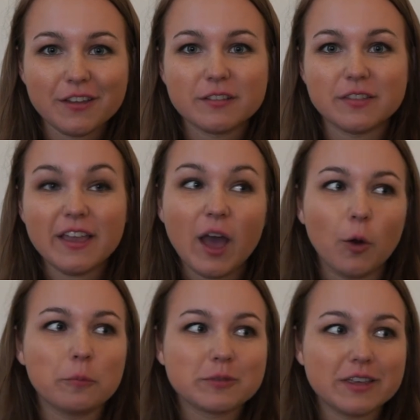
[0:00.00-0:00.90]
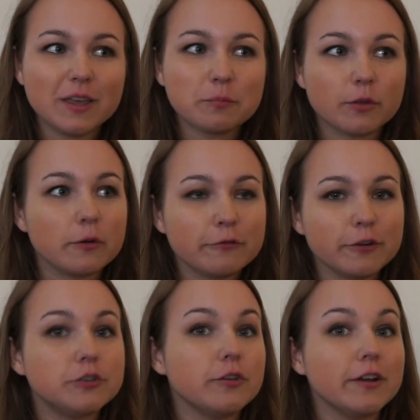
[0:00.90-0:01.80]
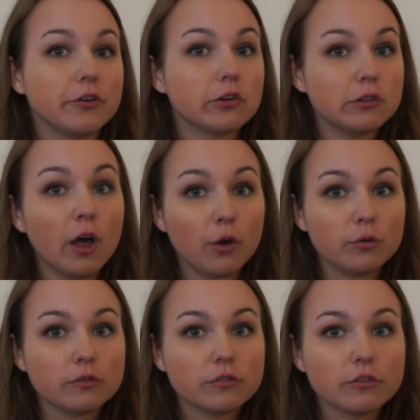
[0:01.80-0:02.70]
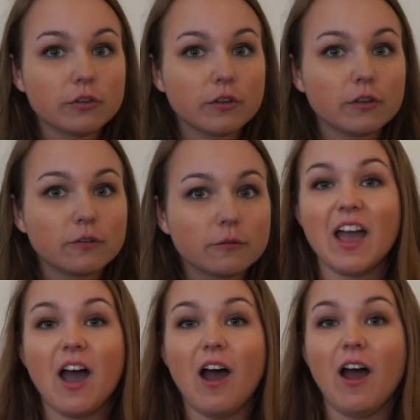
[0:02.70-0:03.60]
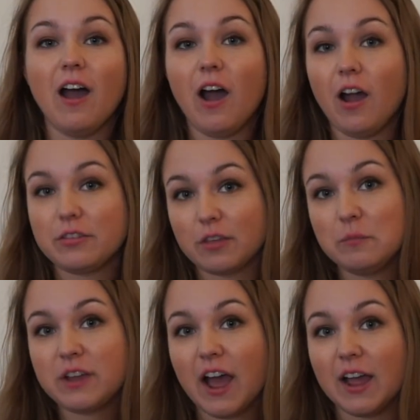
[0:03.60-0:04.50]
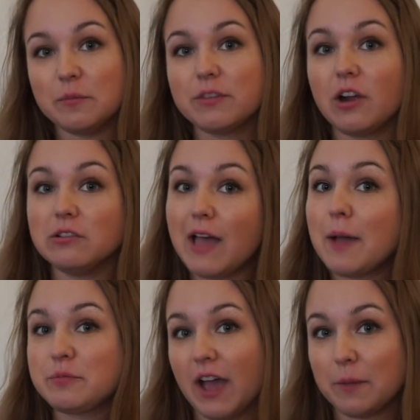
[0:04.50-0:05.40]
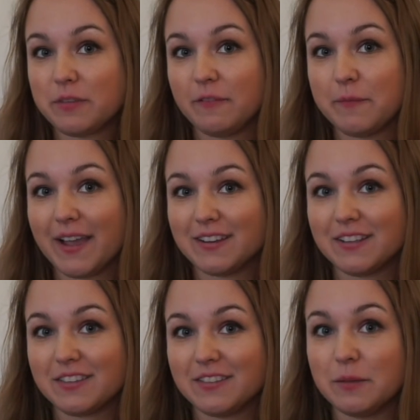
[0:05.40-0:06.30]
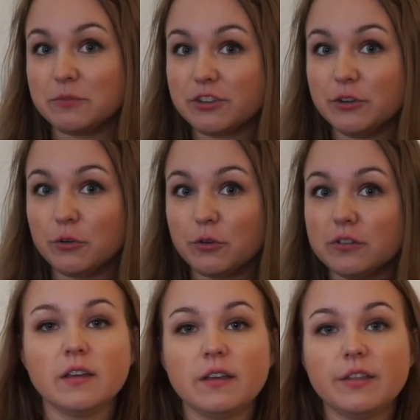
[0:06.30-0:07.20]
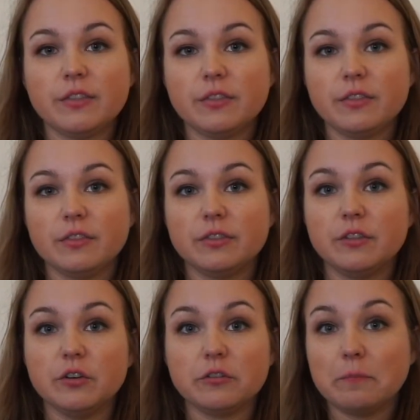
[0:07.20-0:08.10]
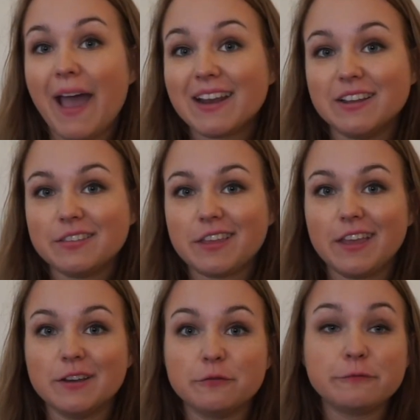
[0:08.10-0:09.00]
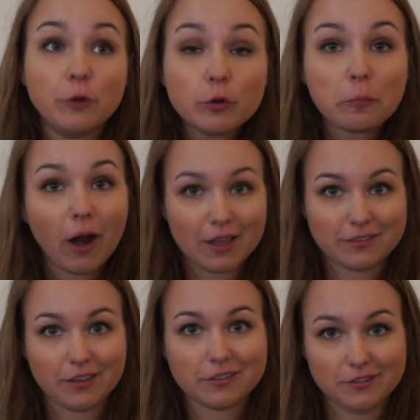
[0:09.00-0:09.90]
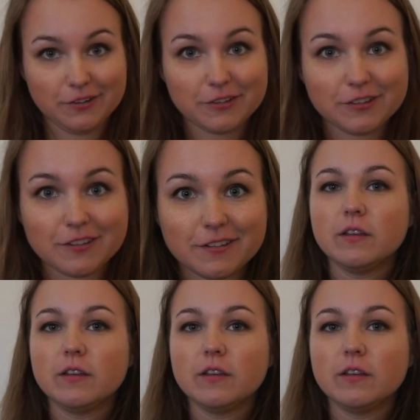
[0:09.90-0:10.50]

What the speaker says: They help keep the refrigerator closed. Sometimes our laptops have magnets in them too. There's magnets in food processors.